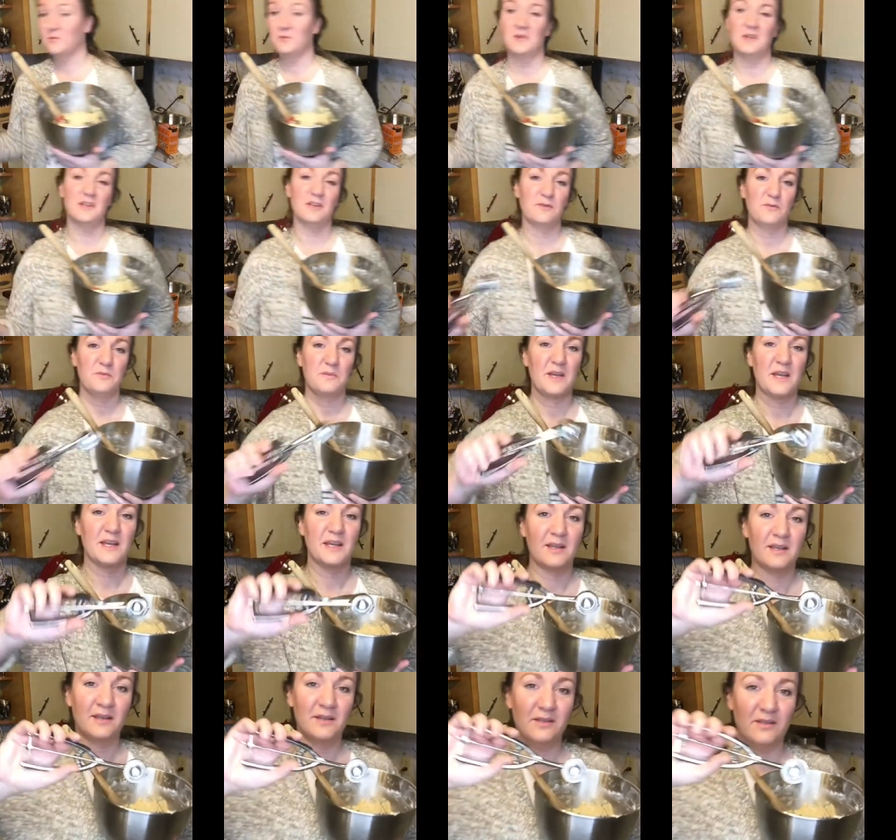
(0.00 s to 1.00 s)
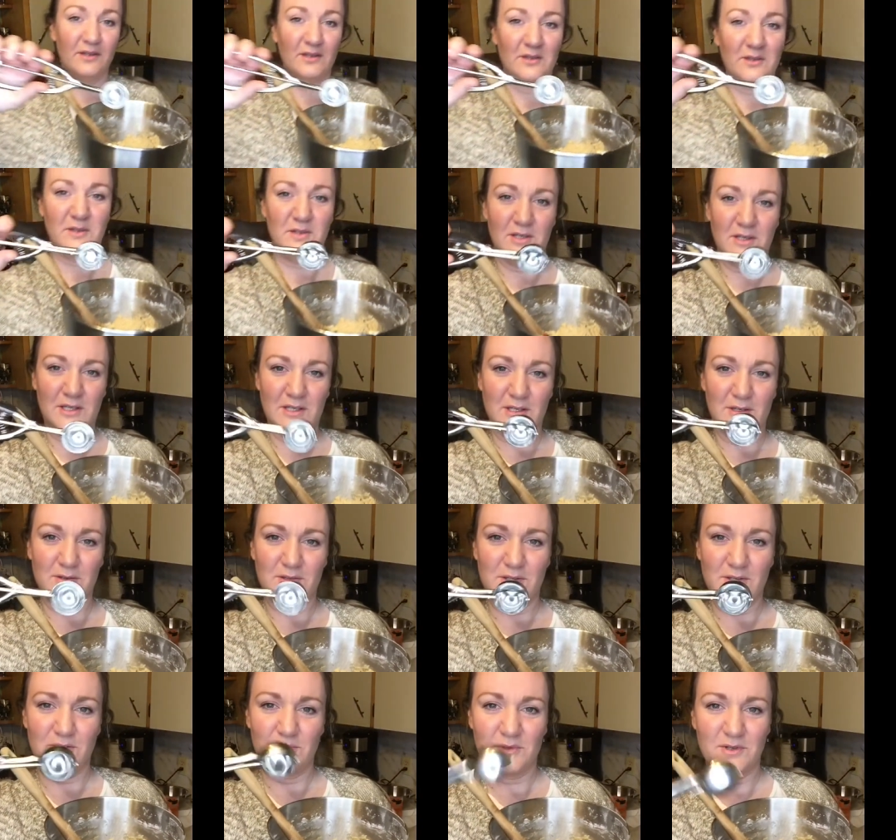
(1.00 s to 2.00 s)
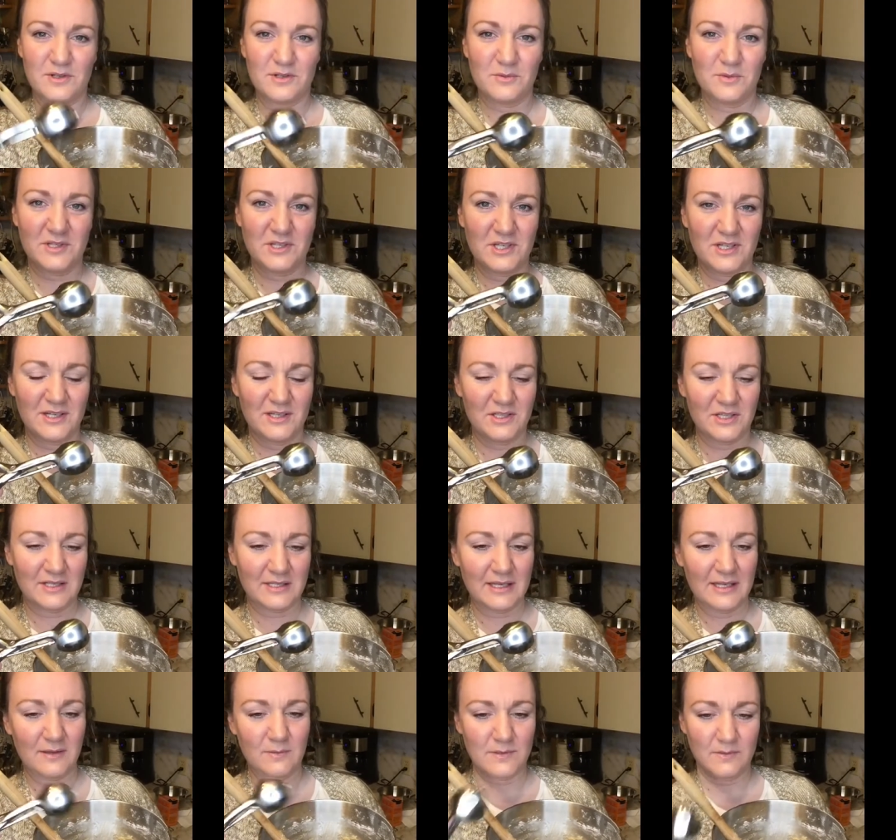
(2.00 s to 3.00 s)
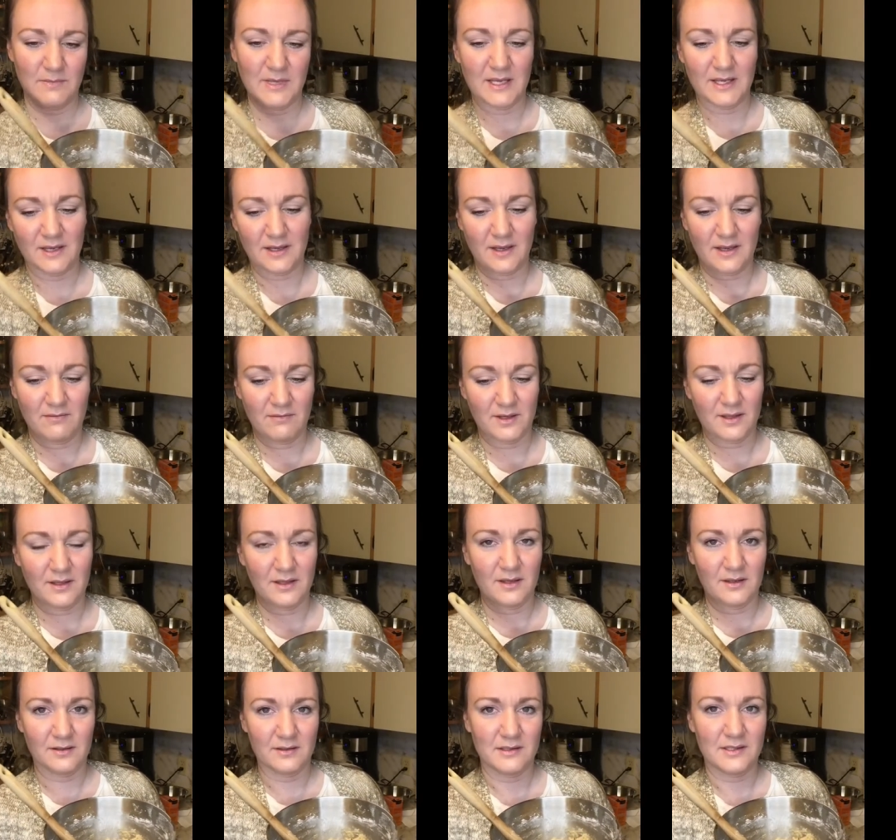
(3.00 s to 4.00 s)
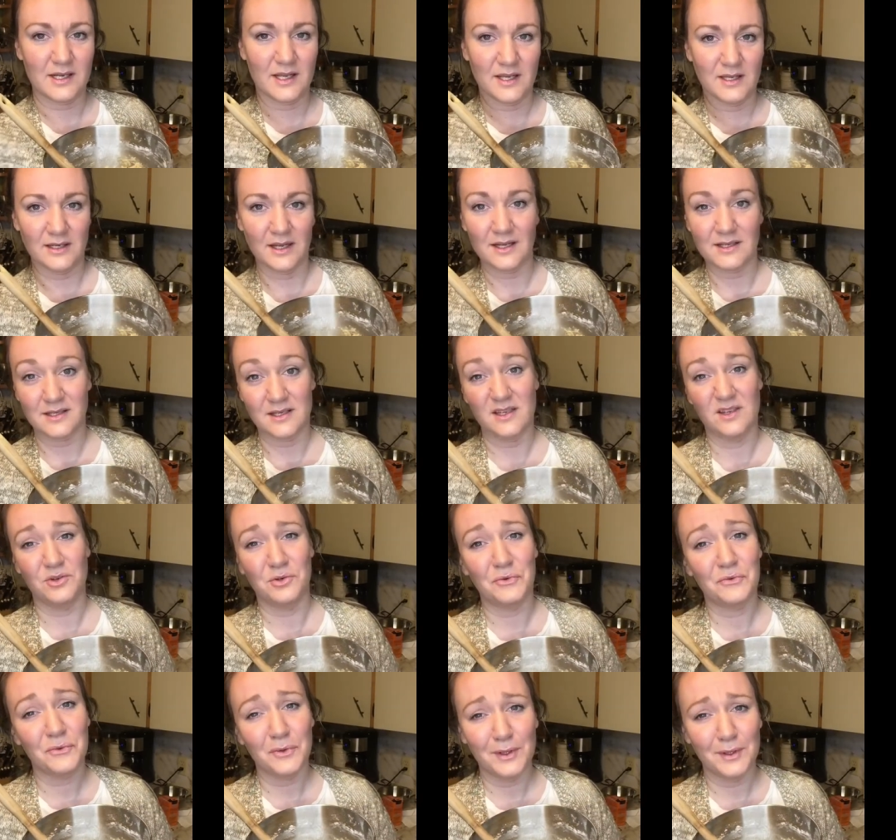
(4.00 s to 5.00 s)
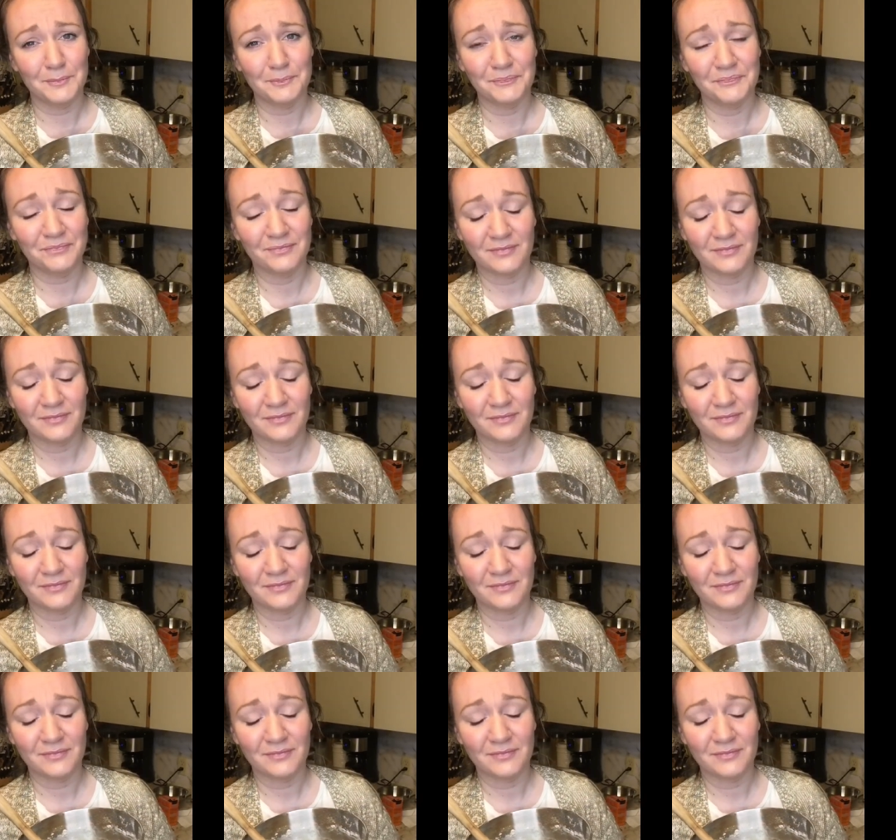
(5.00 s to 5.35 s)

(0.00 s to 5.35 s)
one of my little cookie dough scoopers, which just helps make everything stay nice and uniform.